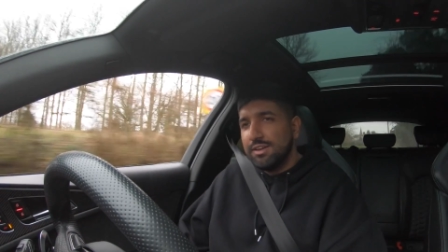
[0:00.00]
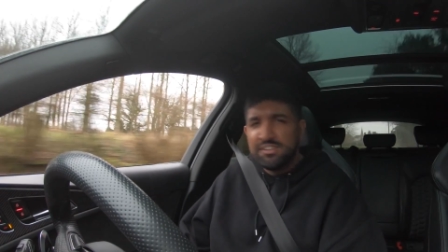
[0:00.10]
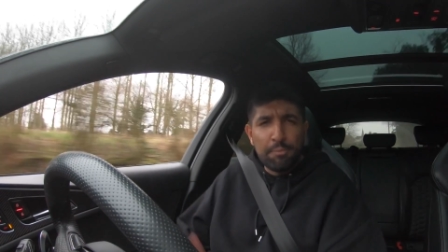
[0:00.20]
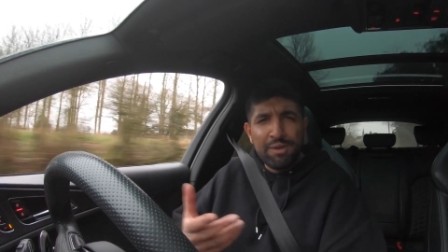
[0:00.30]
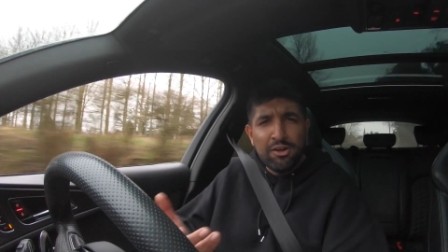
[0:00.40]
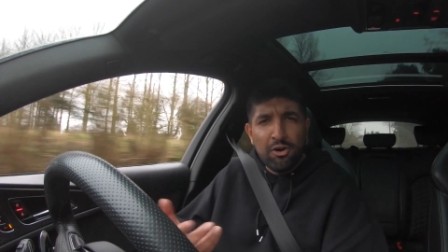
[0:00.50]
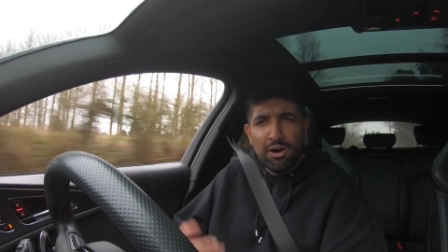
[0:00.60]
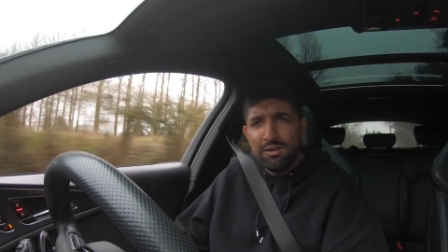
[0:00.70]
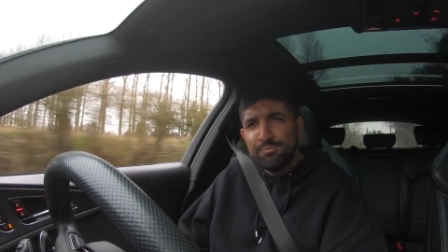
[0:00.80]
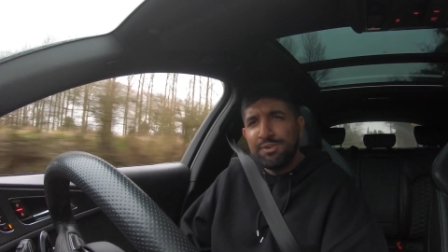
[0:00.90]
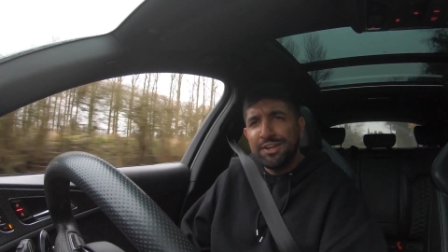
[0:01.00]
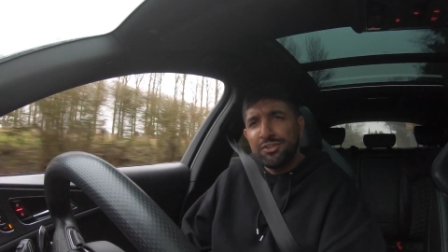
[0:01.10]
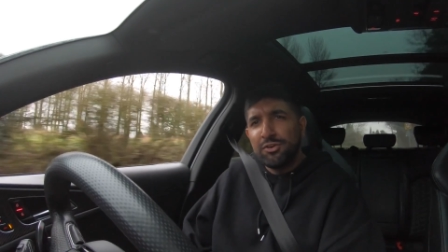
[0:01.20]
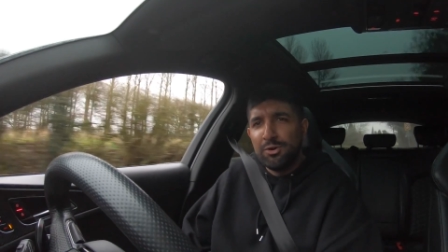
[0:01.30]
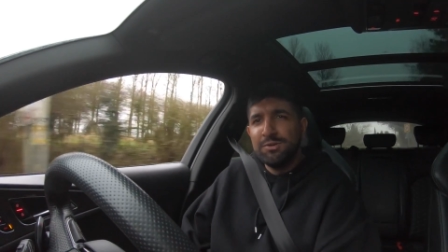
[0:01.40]
it's a big car,
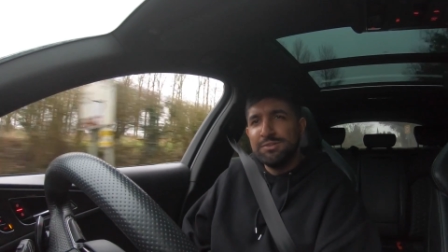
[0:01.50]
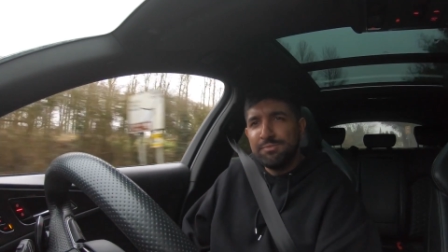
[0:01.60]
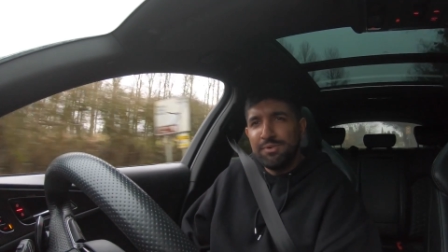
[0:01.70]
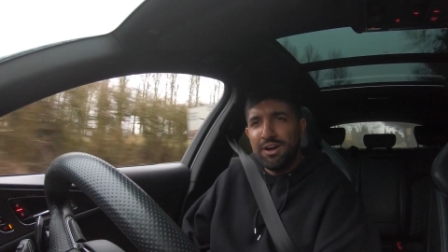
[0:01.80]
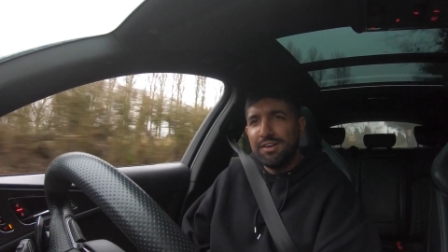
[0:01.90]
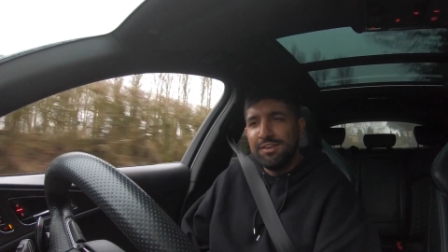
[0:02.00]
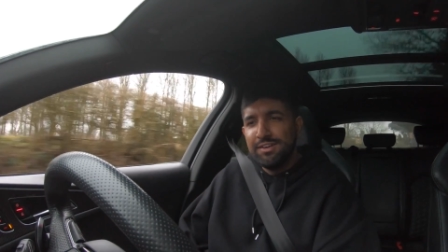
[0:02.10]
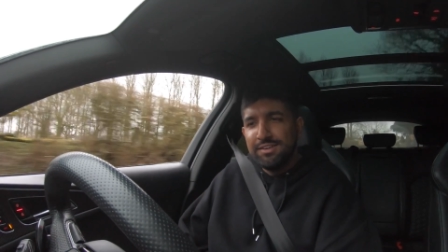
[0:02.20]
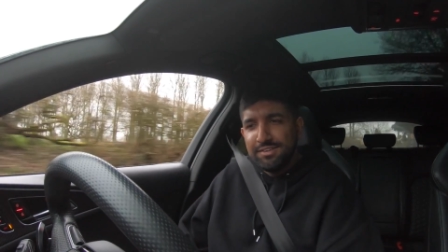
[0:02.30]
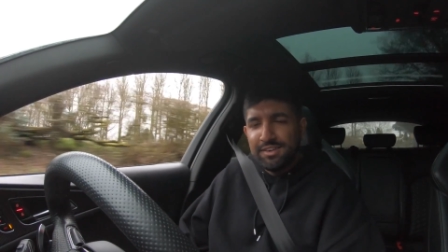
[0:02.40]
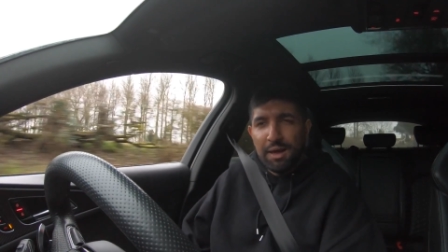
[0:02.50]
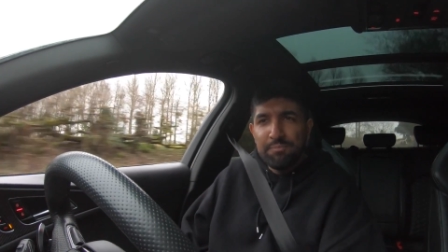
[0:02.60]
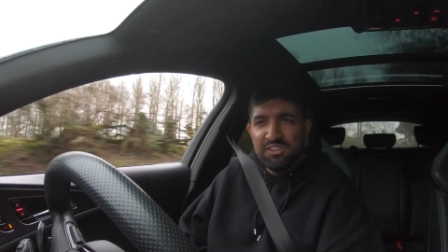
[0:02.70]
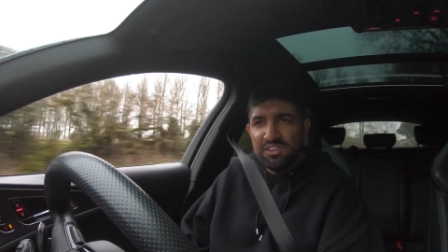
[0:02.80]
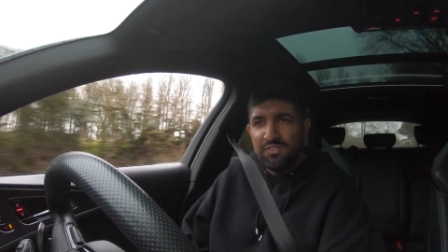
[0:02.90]
practical, but can
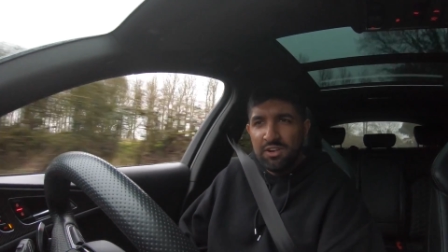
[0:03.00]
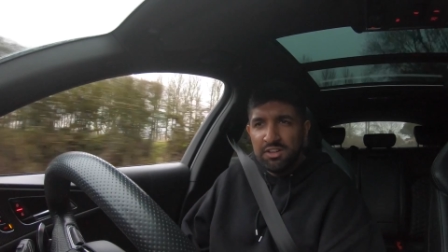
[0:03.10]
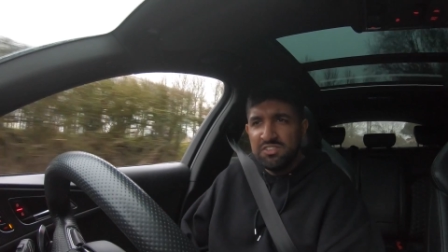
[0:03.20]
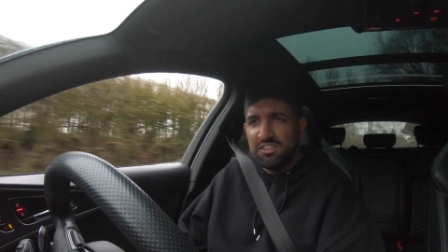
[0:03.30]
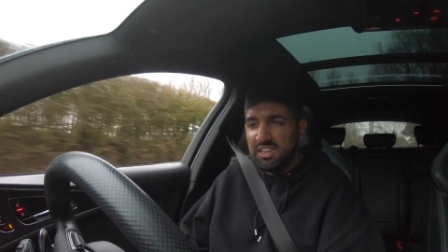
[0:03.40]
be civilized.